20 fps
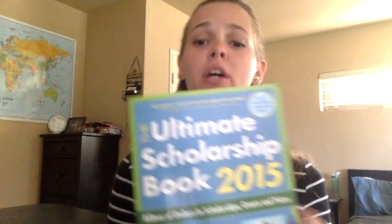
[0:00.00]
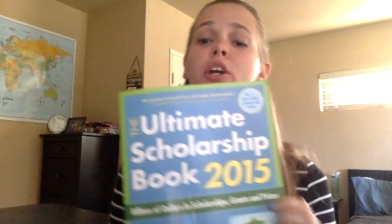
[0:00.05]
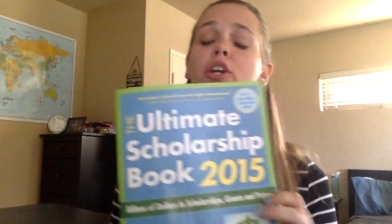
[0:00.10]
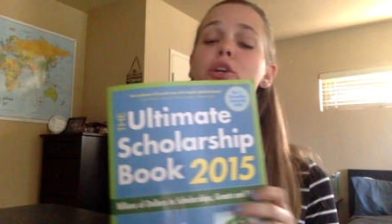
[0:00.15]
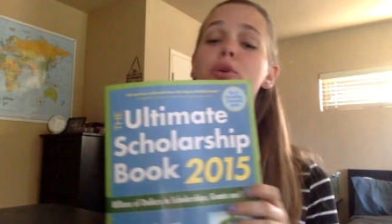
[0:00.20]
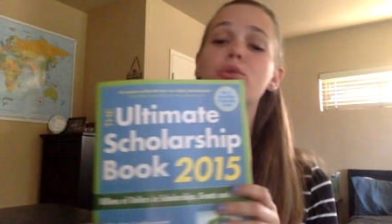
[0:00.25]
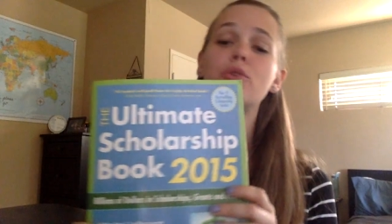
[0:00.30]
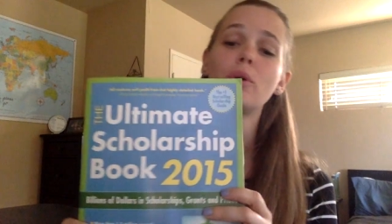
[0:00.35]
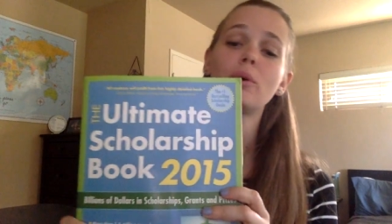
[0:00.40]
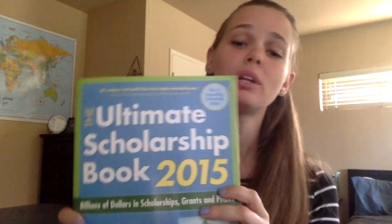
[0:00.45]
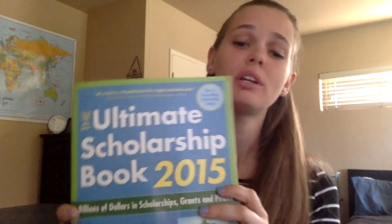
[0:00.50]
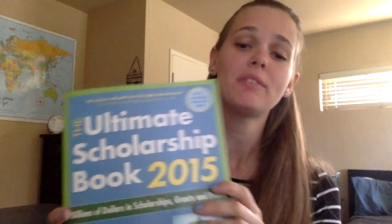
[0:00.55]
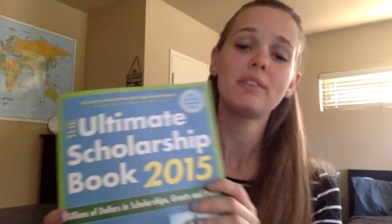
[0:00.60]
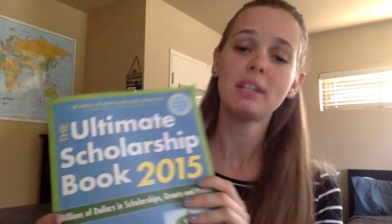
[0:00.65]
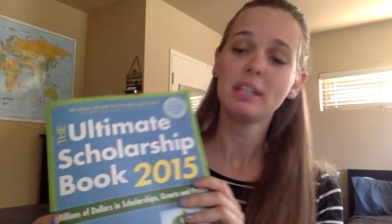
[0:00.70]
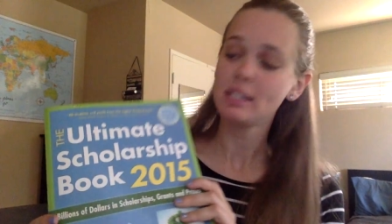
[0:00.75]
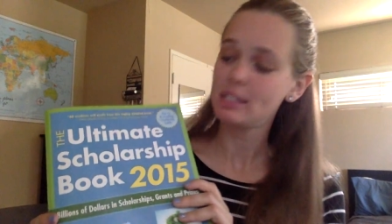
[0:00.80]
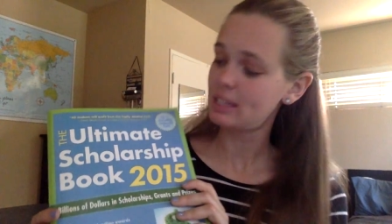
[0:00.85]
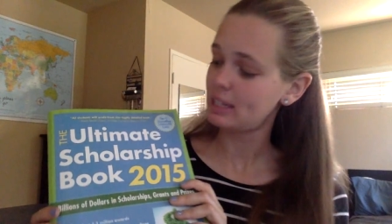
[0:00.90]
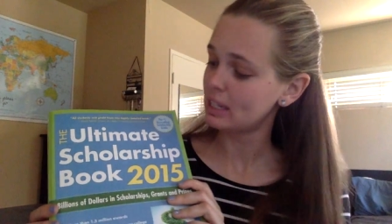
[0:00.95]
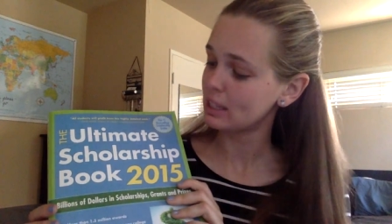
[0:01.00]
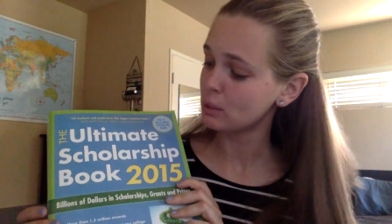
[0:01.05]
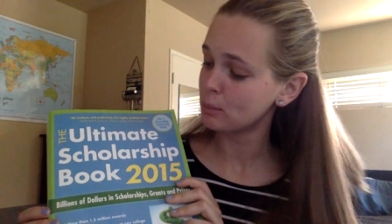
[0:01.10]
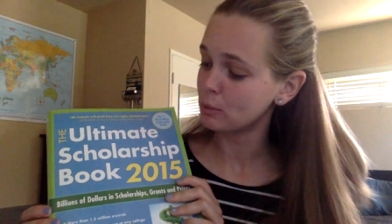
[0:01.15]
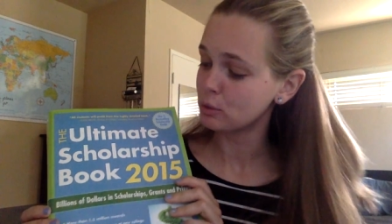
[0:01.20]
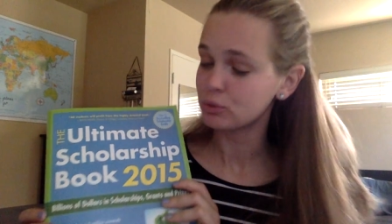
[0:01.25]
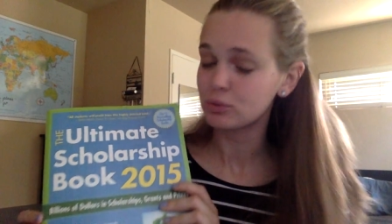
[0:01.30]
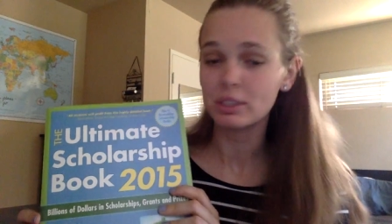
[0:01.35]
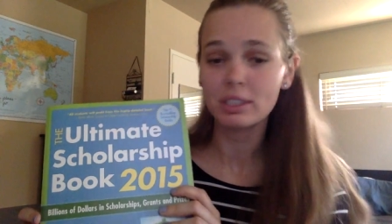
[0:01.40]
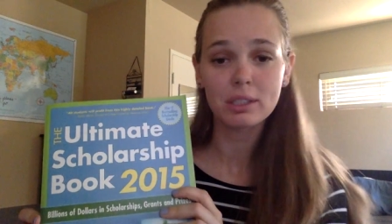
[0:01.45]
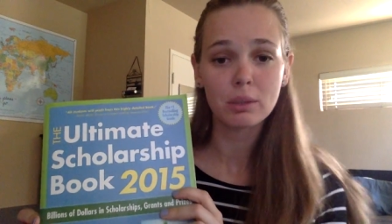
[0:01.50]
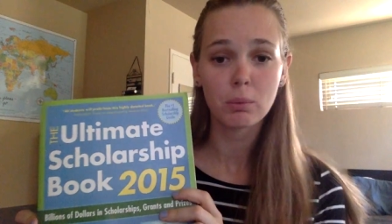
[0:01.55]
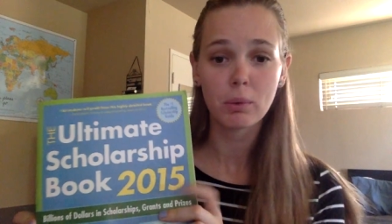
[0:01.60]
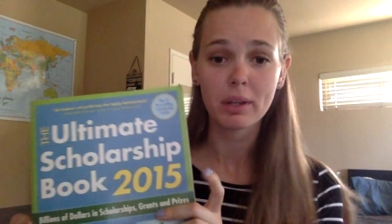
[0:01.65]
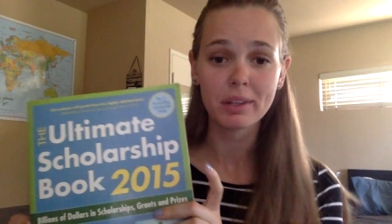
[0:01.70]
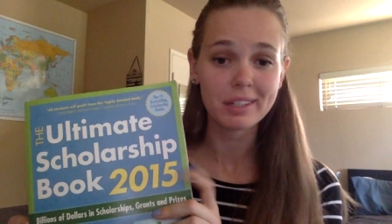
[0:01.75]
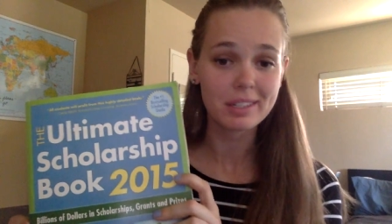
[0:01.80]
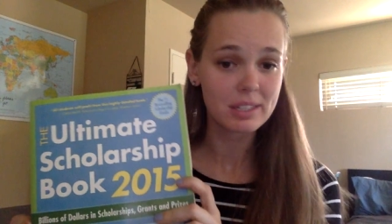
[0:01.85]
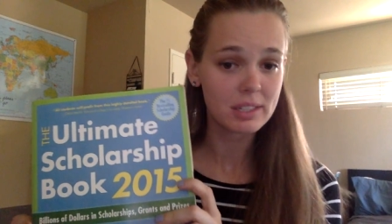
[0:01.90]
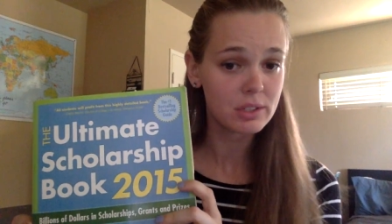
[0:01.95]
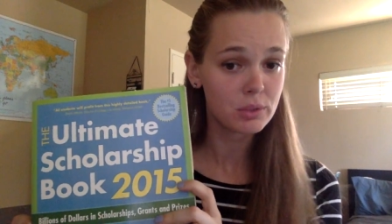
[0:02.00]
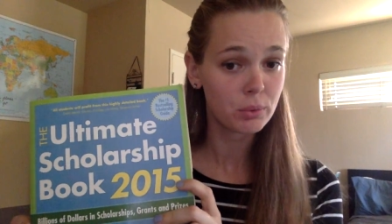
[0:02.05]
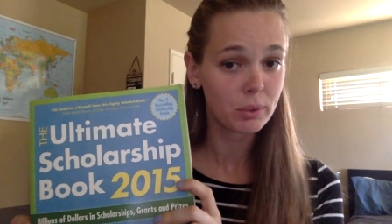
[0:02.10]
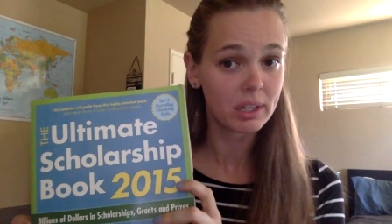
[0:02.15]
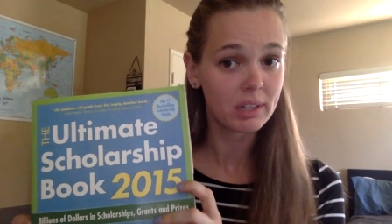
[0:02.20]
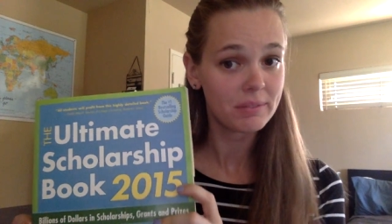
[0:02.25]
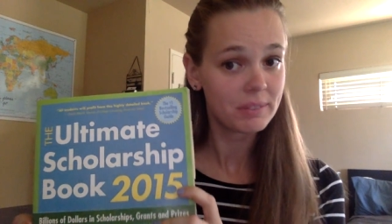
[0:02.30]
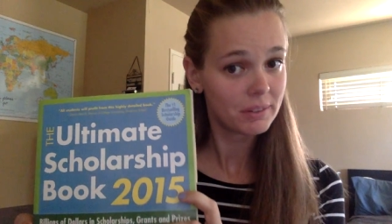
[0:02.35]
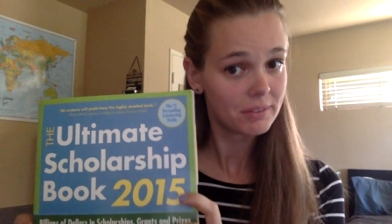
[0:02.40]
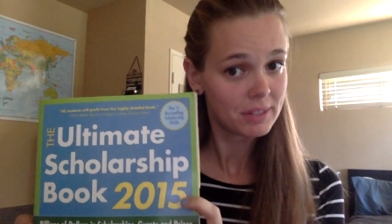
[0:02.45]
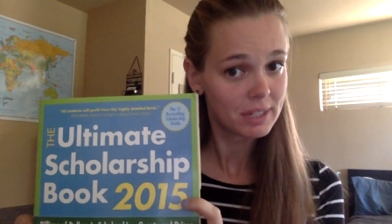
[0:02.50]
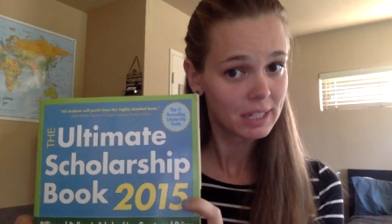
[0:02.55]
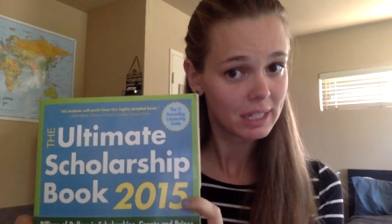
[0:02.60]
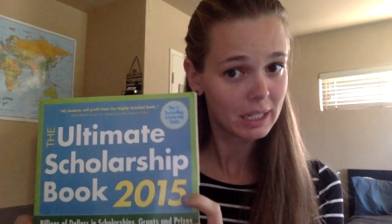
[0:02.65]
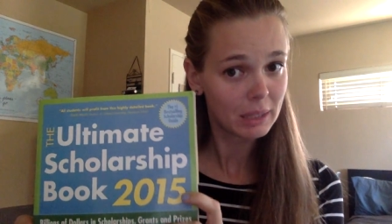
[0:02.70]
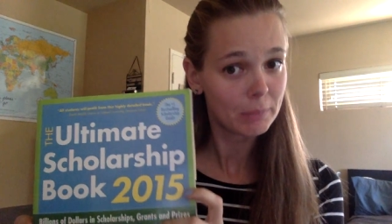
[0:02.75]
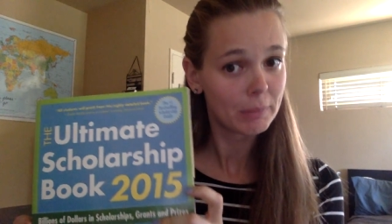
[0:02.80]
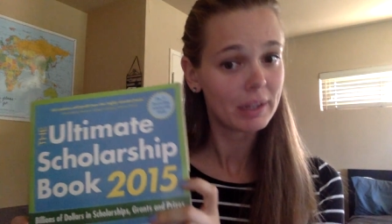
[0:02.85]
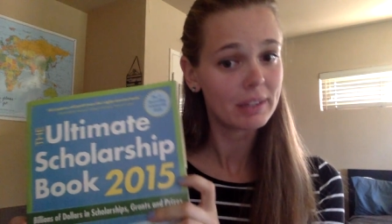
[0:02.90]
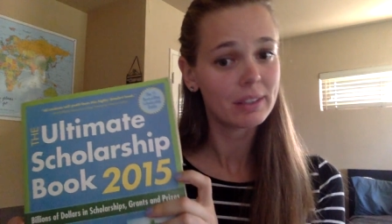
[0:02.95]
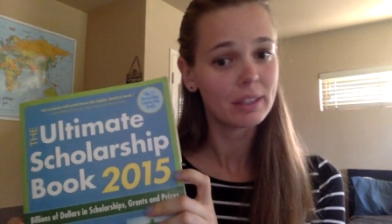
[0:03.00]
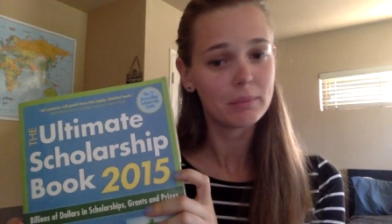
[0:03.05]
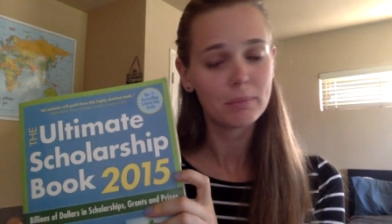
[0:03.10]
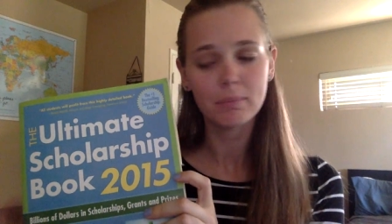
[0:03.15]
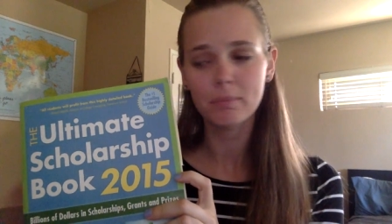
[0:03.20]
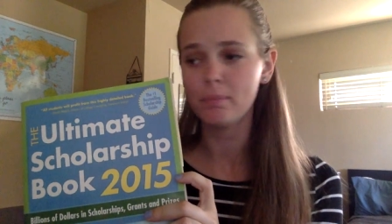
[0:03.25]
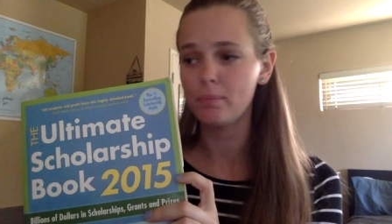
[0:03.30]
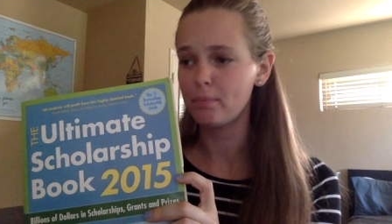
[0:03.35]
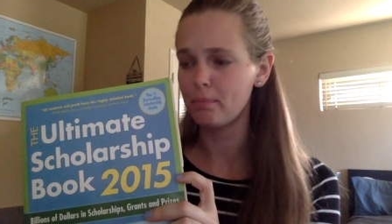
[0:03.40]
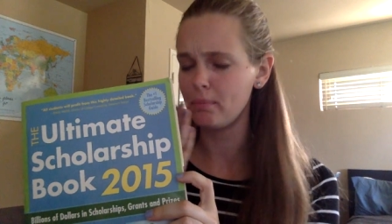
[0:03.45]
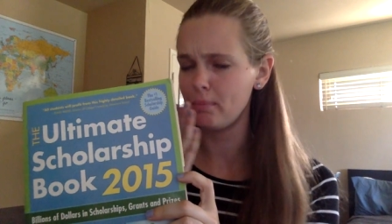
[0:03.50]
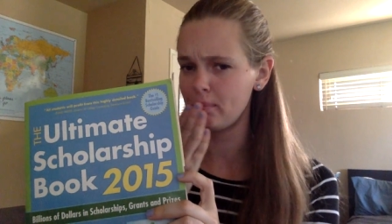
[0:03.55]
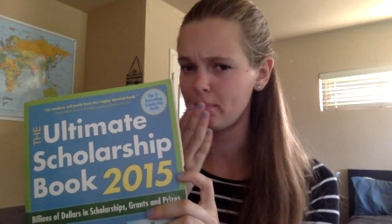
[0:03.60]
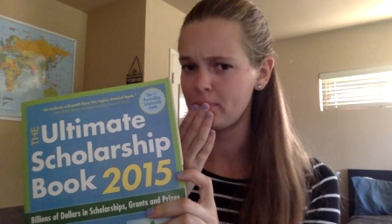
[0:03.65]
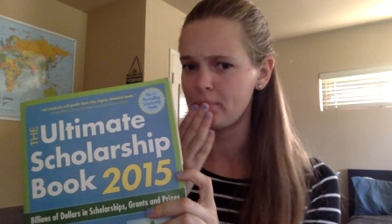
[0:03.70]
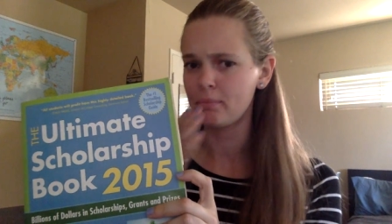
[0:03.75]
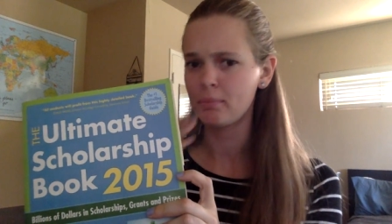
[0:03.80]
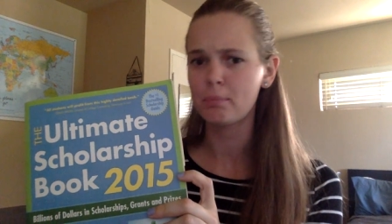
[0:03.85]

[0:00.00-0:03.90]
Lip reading: You don't even need to get the most recent one. This is 2015.